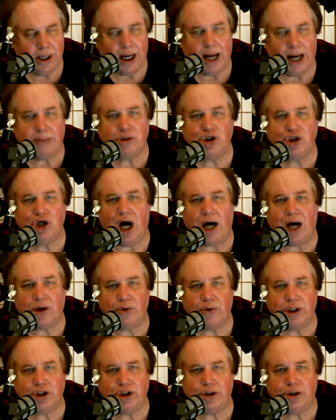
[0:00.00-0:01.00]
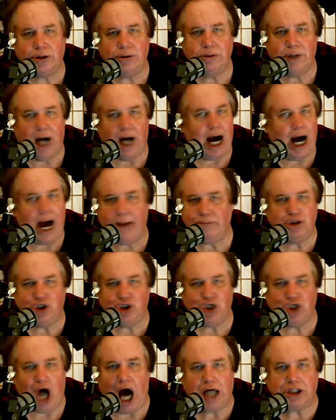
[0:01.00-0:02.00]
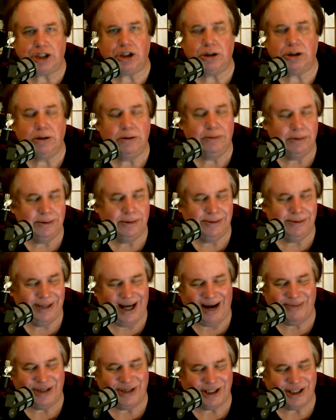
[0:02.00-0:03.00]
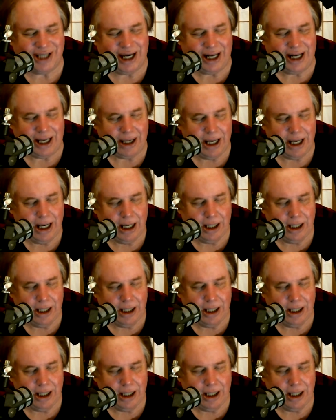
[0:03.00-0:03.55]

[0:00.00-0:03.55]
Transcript: I'm shocked, Richard. I'm shocked. I'm just kidding.